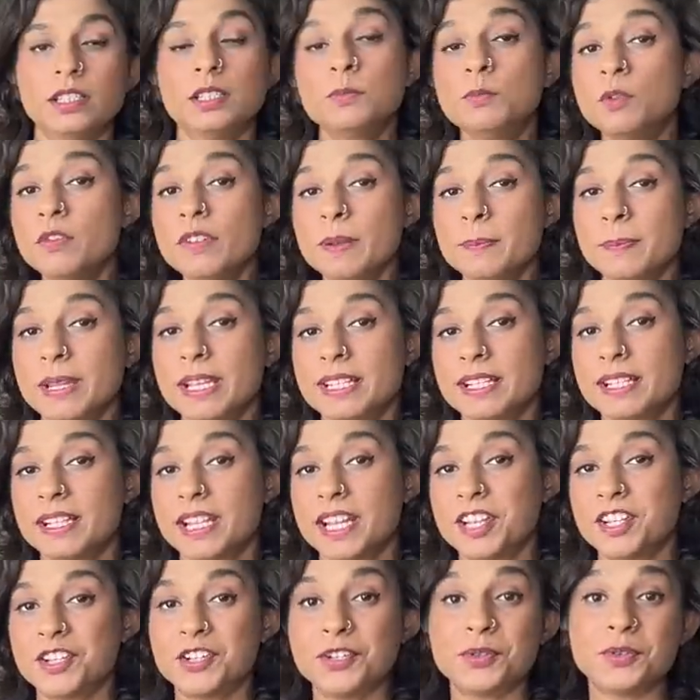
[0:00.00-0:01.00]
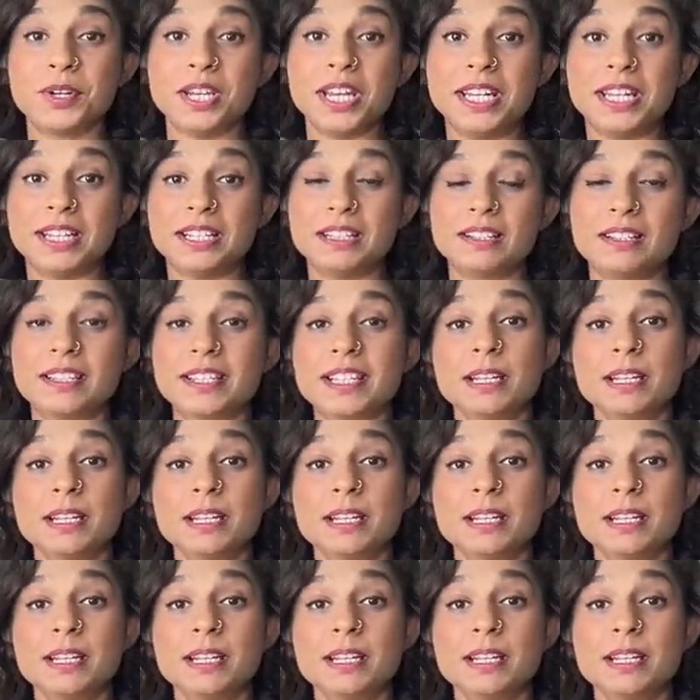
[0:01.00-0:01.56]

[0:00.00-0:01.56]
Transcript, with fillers: The movie pays attention to details.